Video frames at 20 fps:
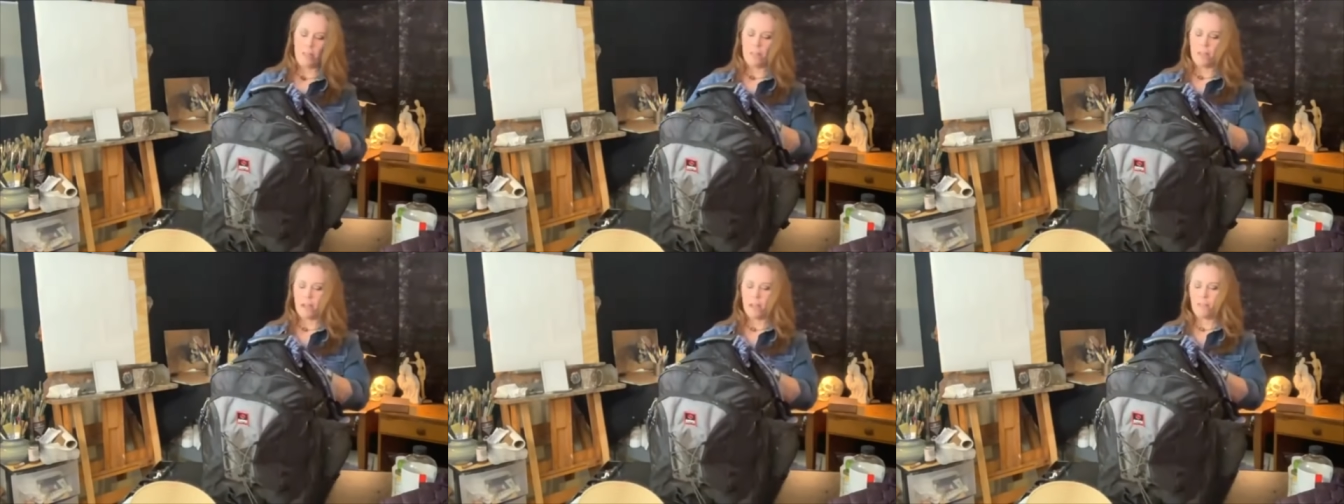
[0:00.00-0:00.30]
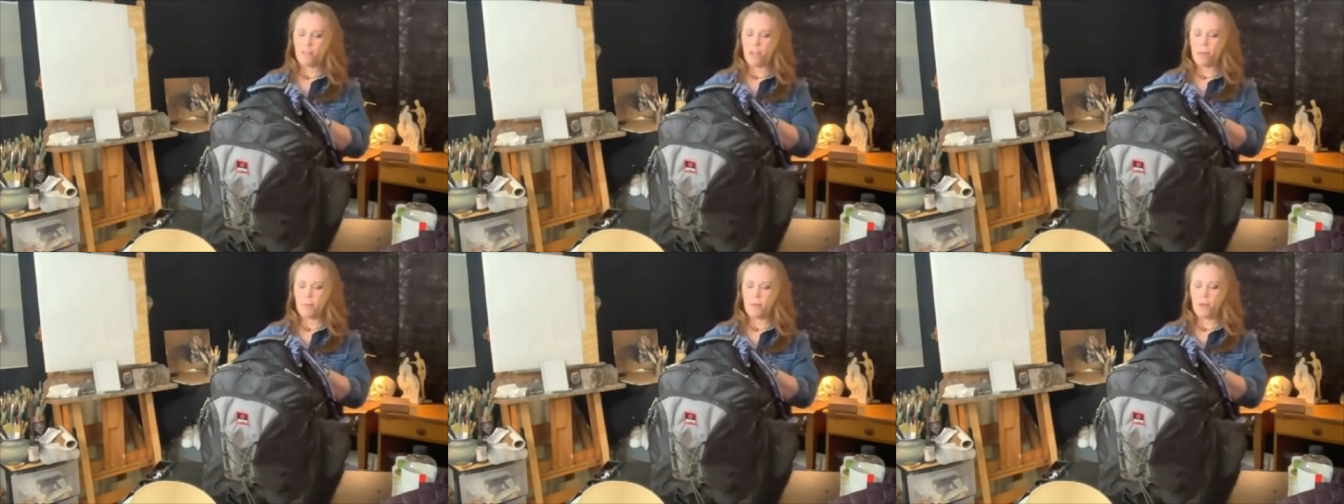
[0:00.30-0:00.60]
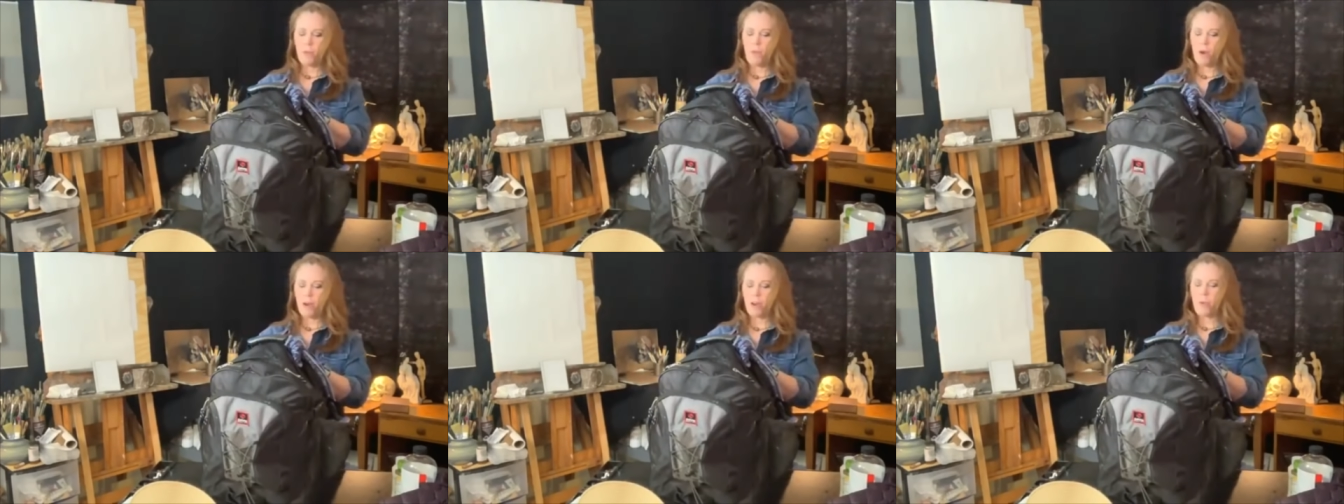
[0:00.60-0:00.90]
And then I've got
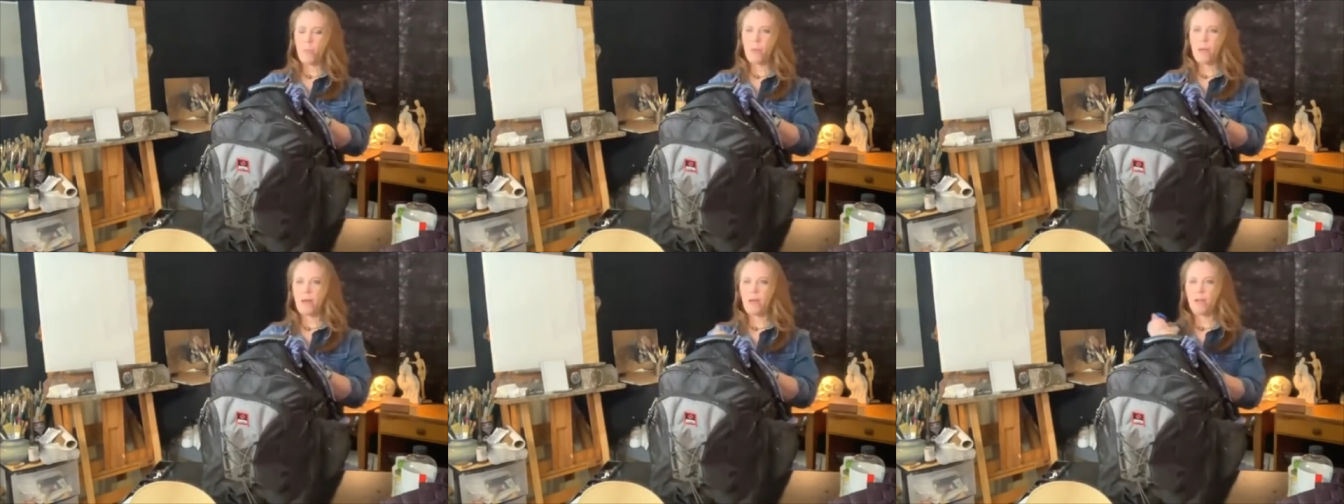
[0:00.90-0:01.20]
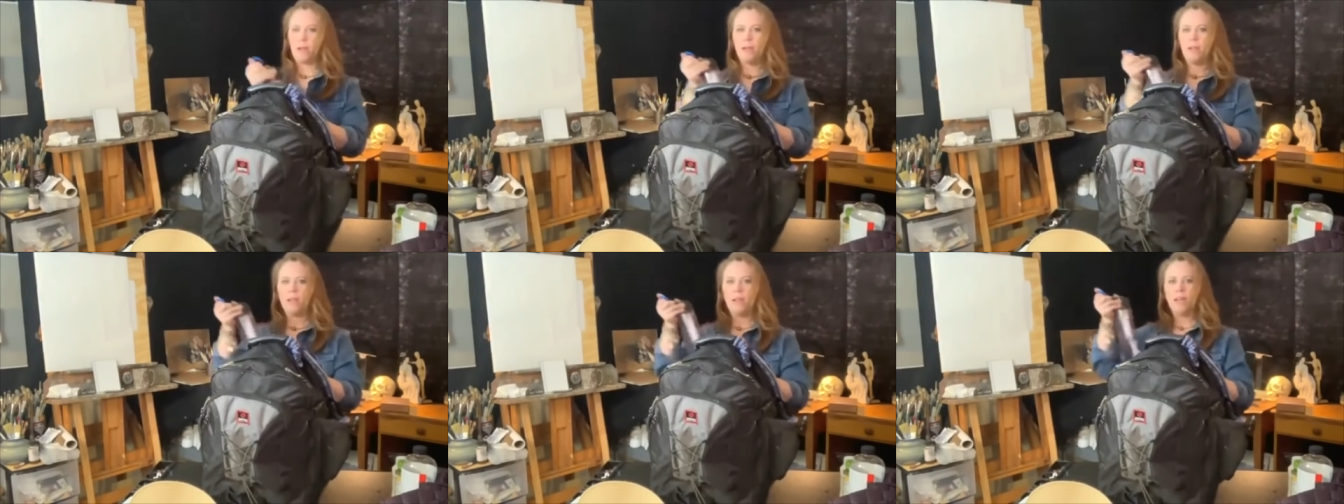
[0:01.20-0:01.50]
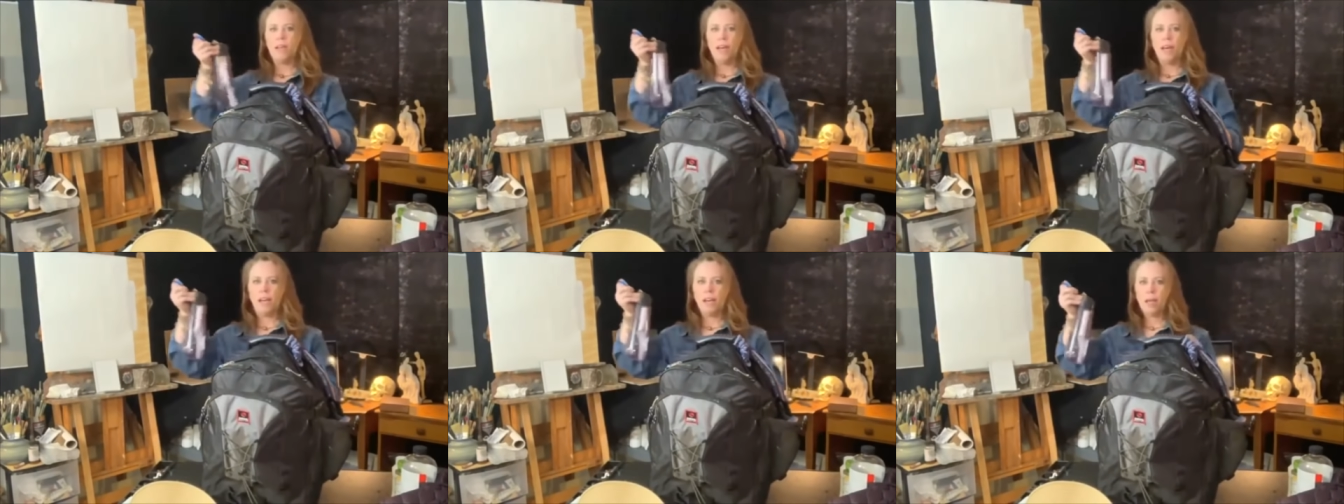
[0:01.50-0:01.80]
my water bottle.
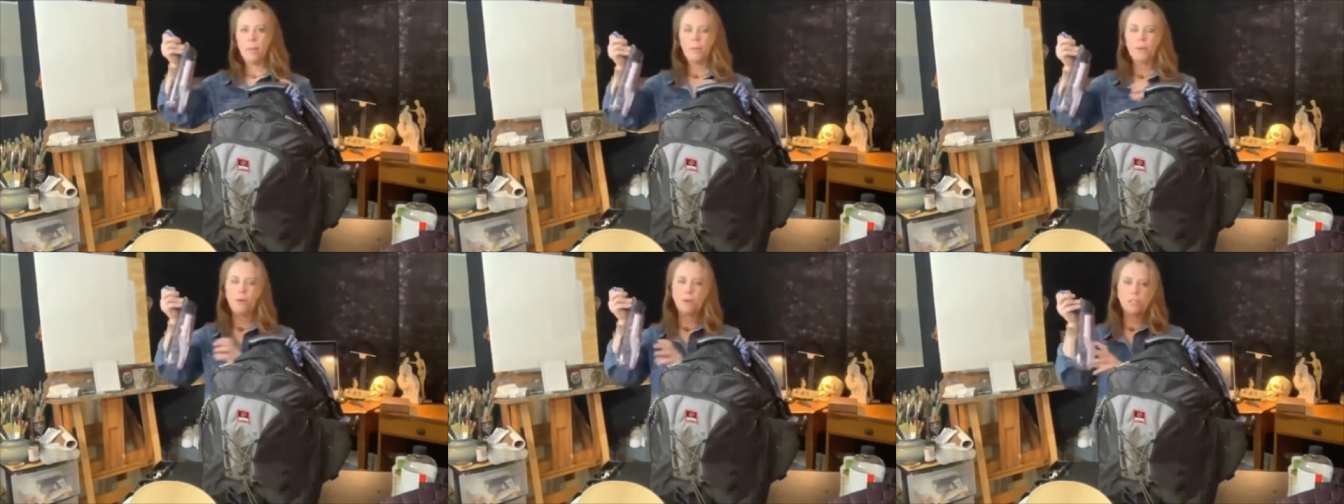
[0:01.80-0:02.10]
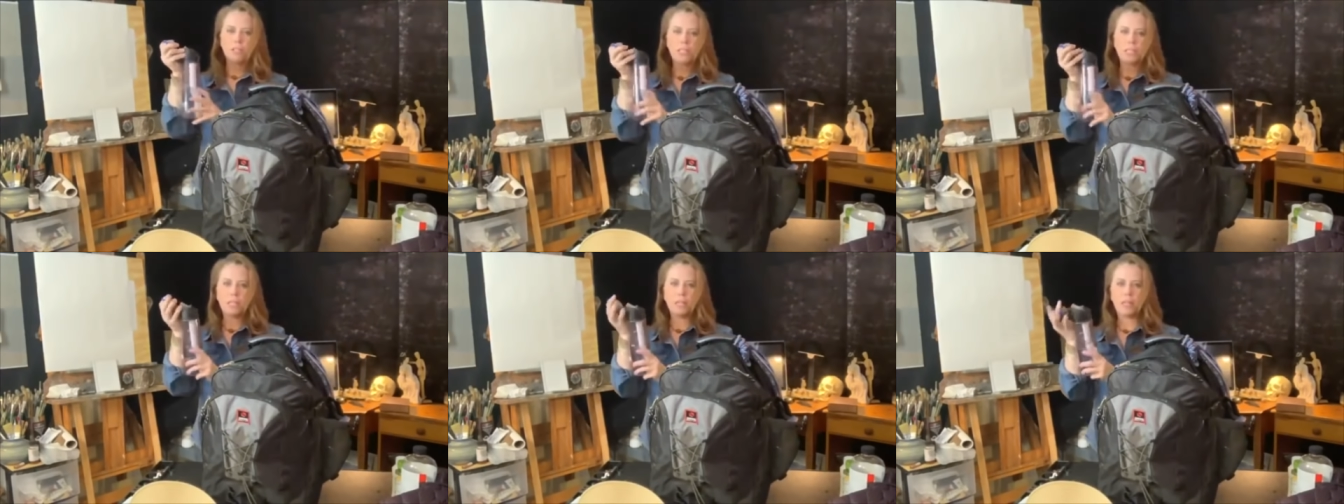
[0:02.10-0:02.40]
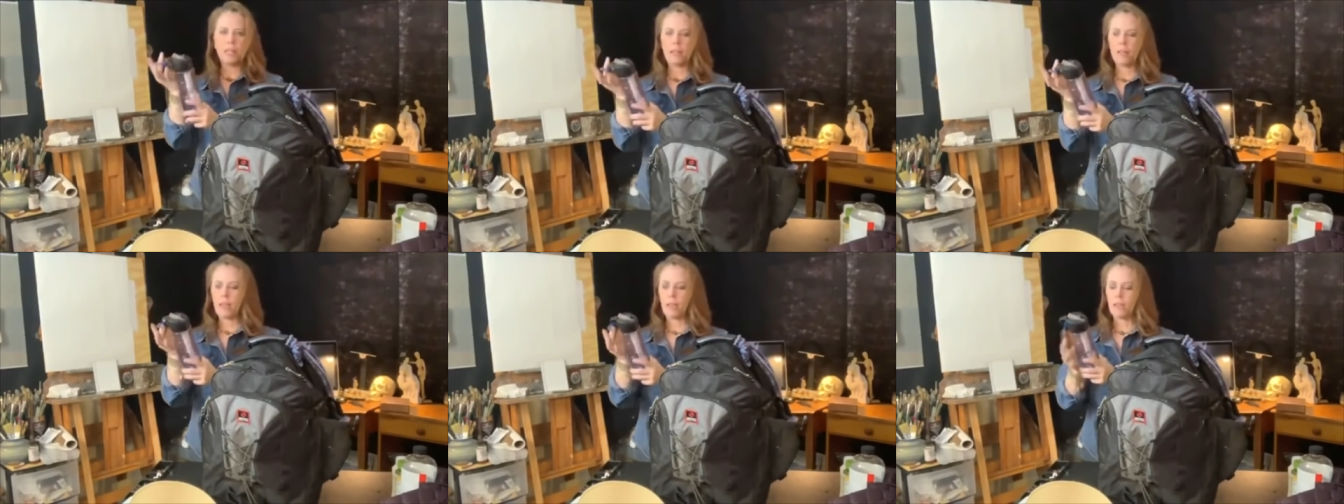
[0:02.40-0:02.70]
And I
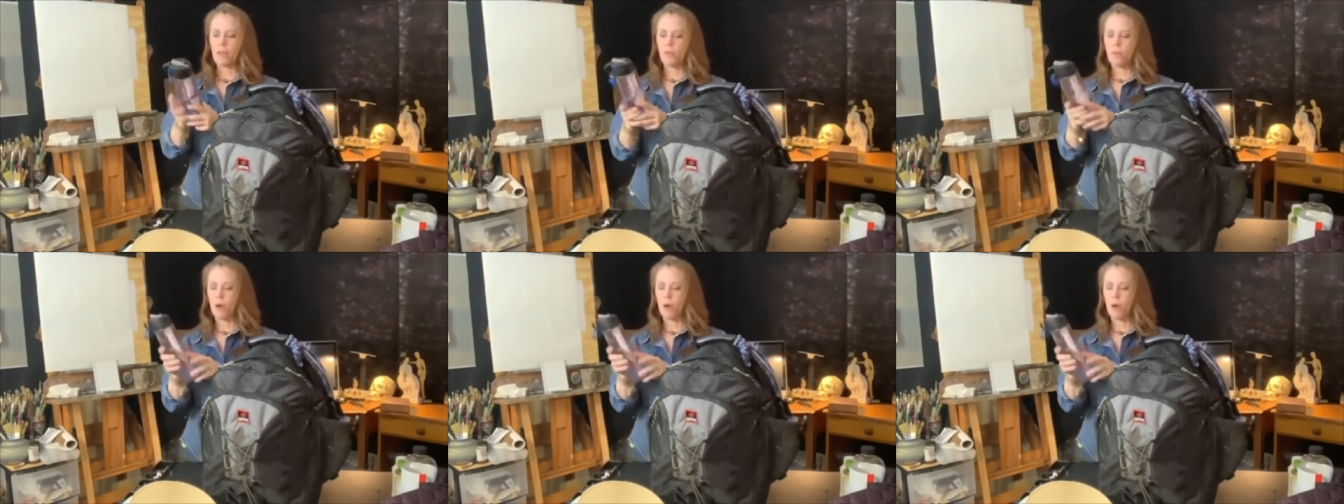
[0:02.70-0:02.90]
personally like